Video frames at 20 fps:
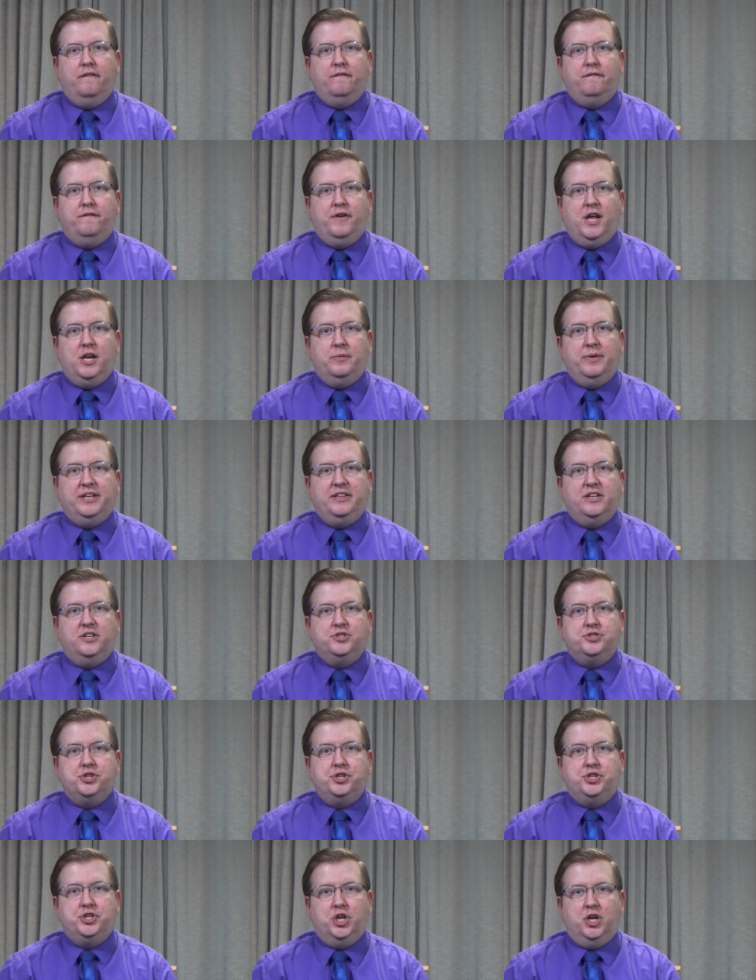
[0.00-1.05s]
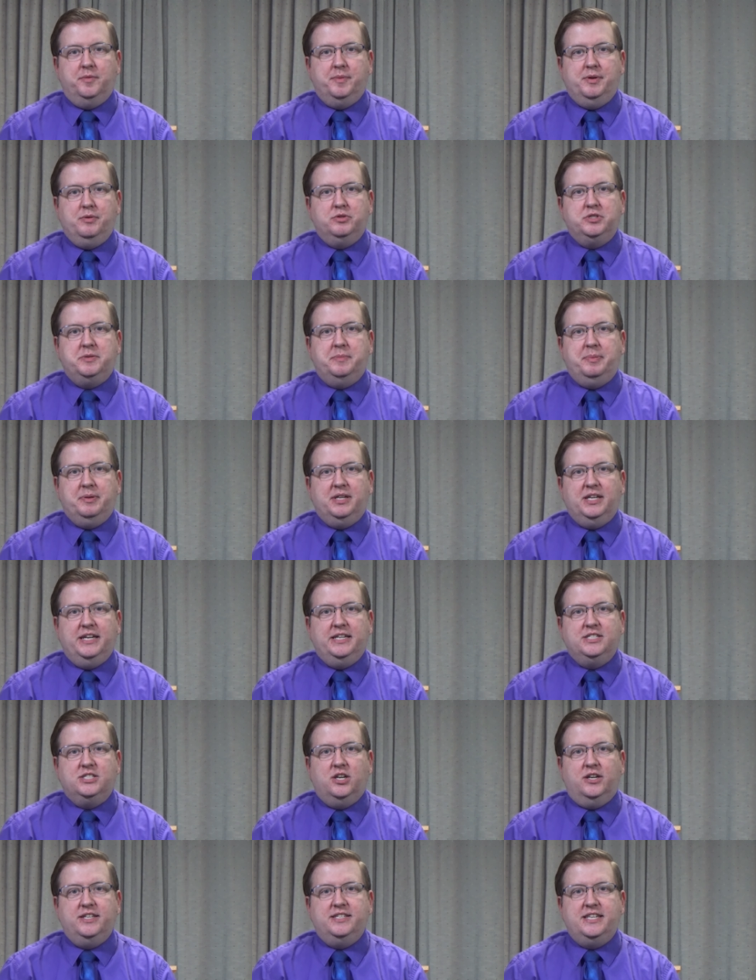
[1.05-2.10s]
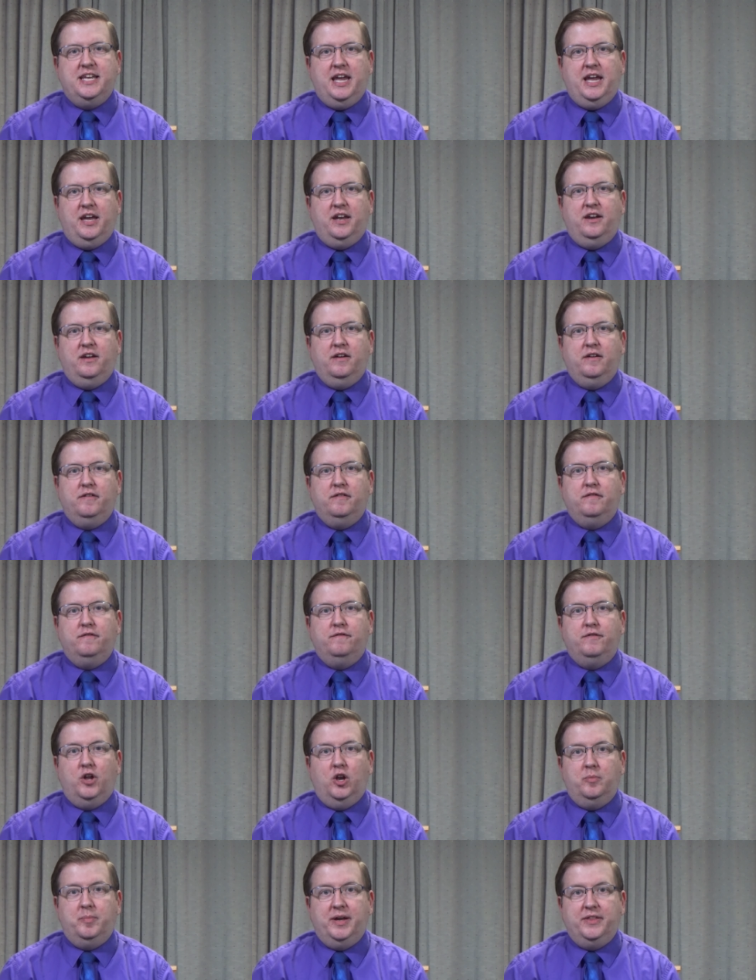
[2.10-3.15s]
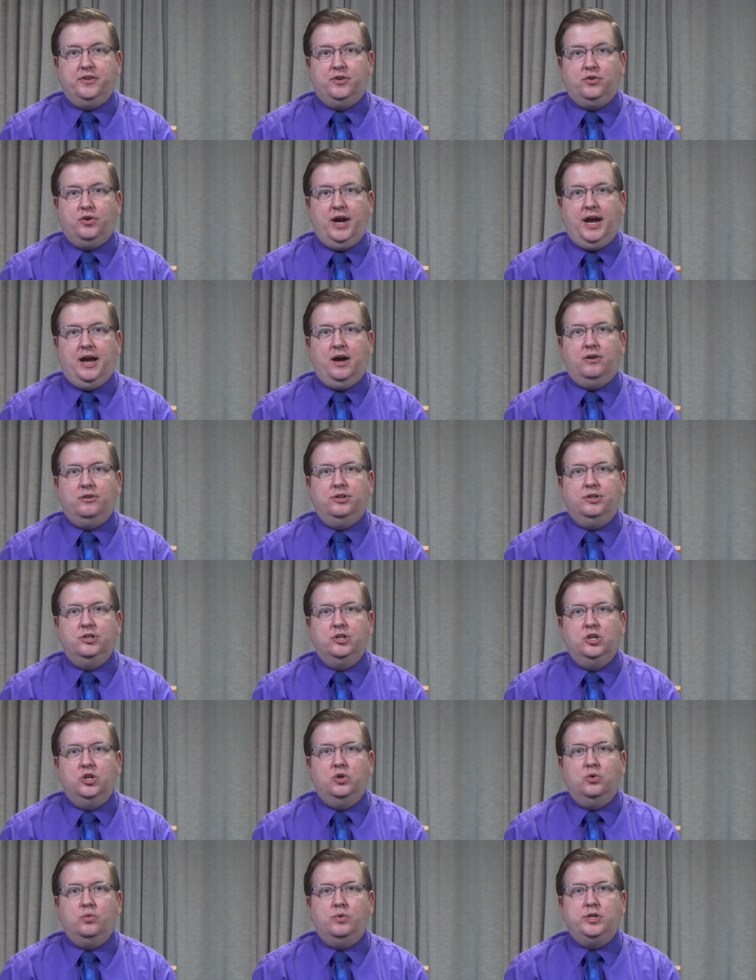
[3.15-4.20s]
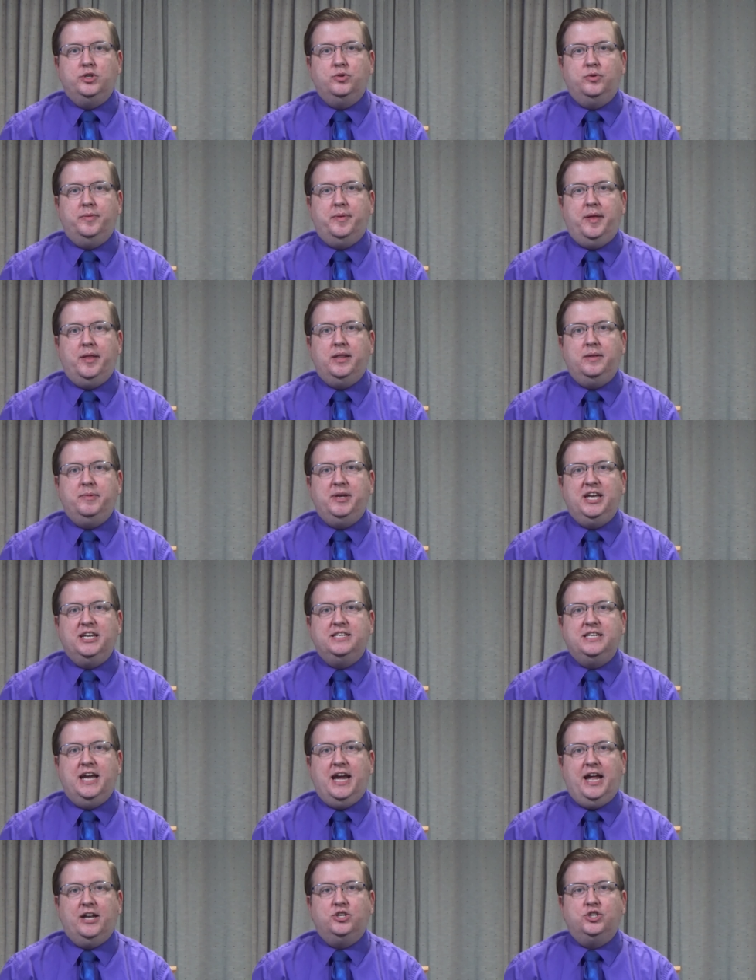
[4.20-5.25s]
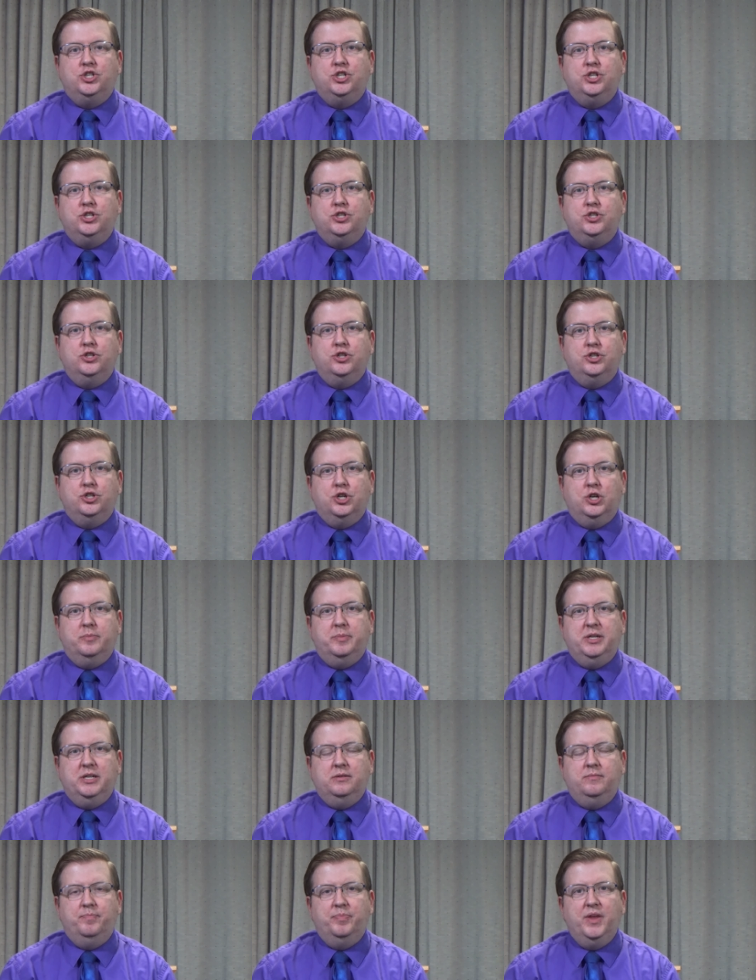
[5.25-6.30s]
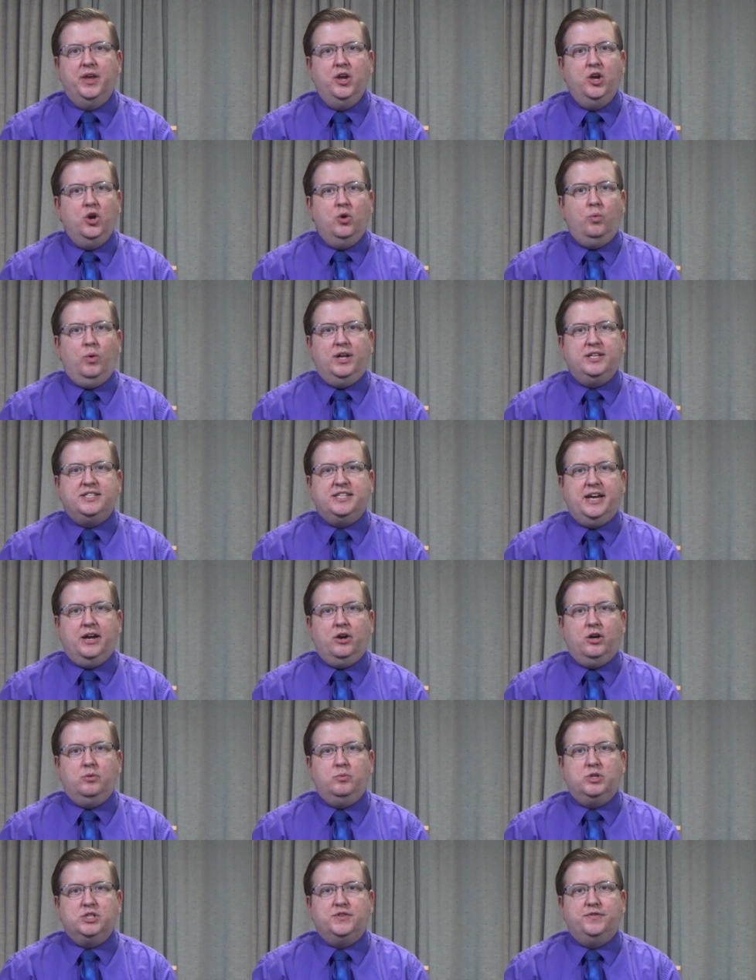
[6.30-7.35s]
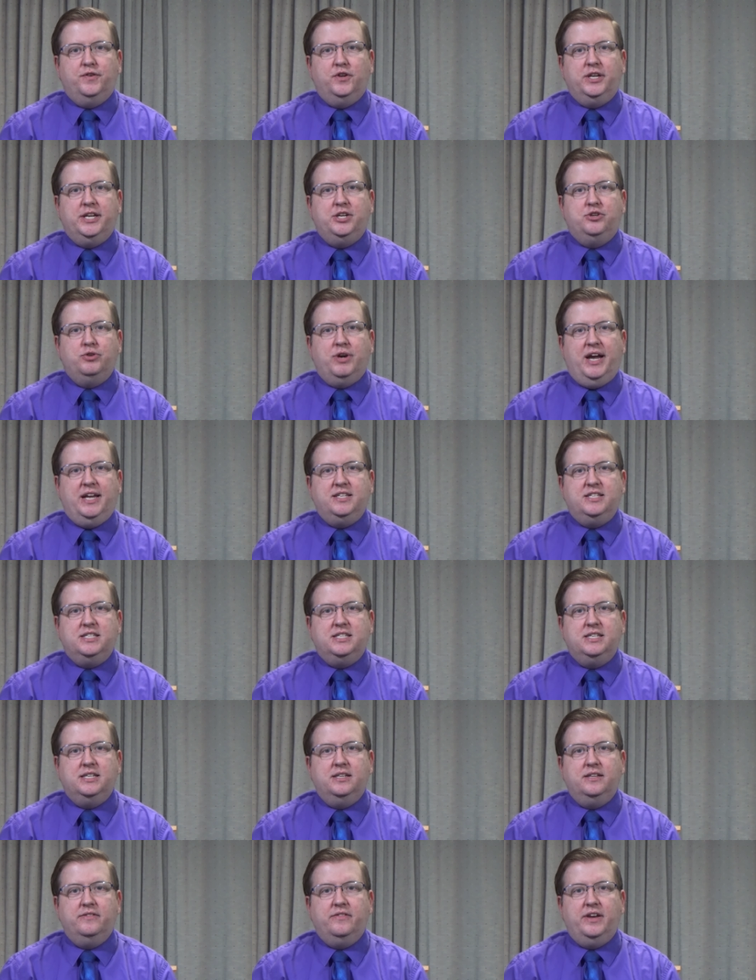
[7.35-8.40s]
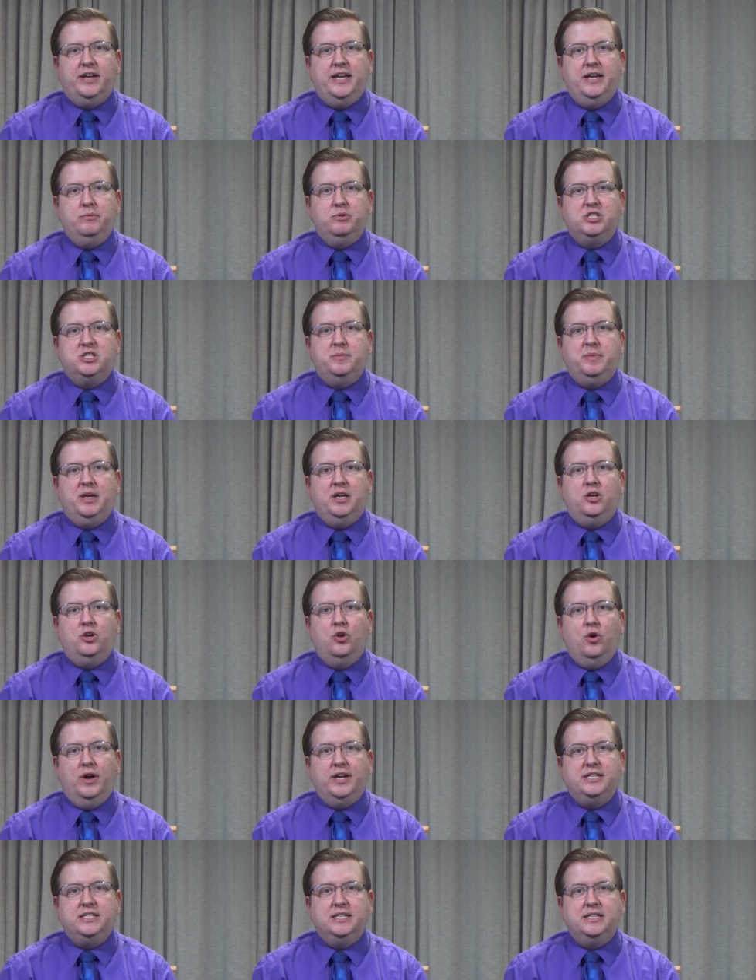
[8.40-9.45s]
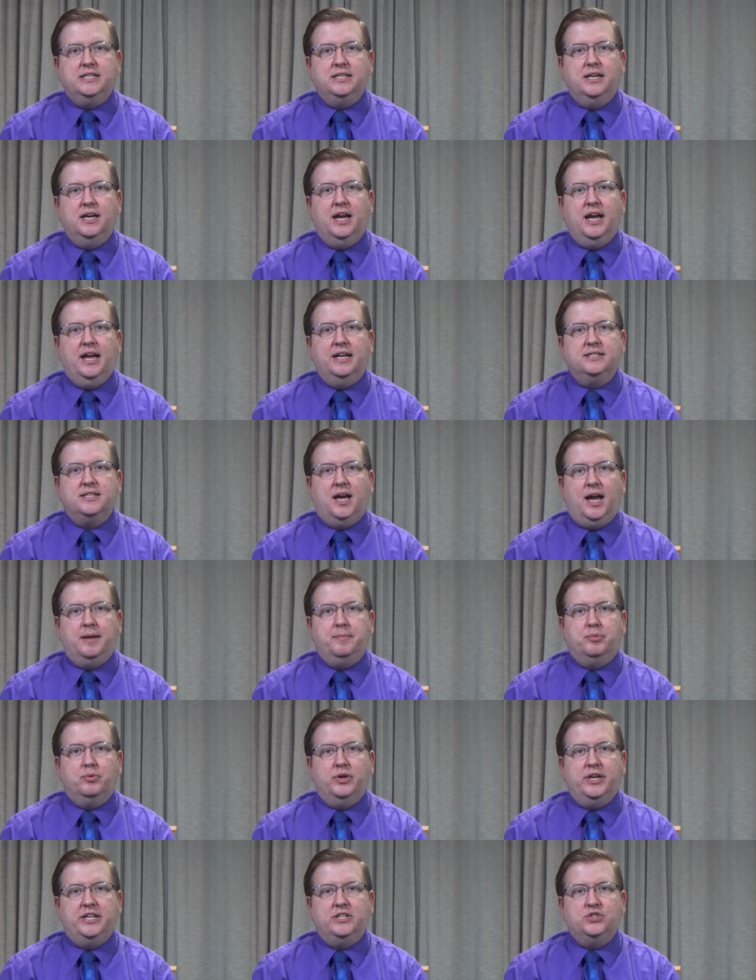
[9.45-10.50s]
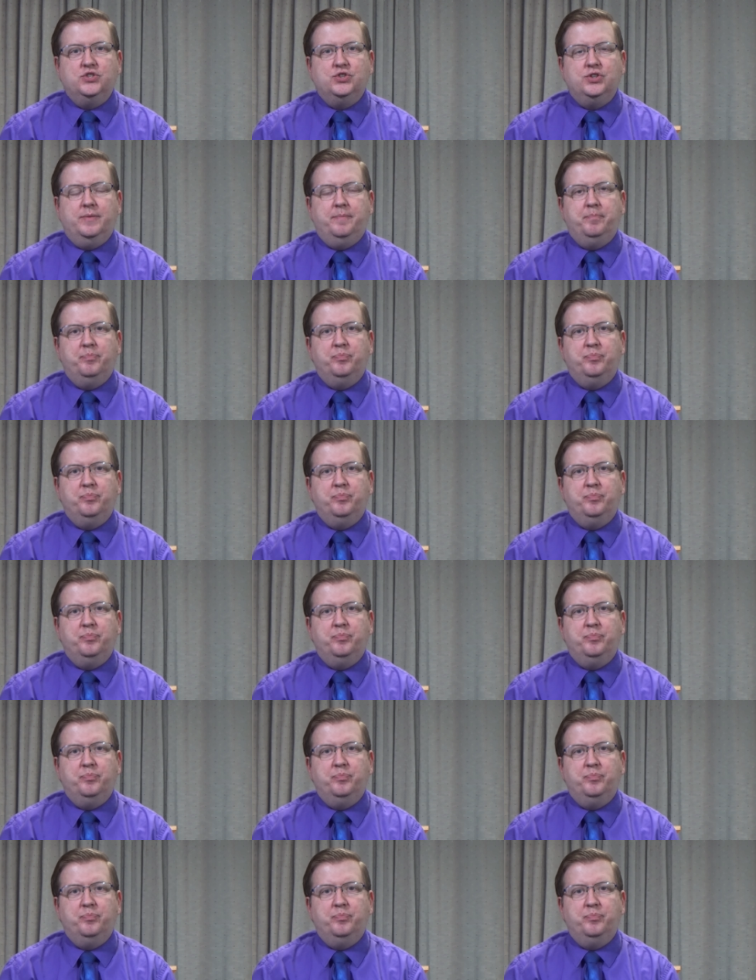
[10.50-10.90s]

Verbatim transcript: Following this, the turban was to be placed on his head, followed by the crown, which would then be attached to the turban. Once Aaron was fully dressed, then he was to be anointed as high priest.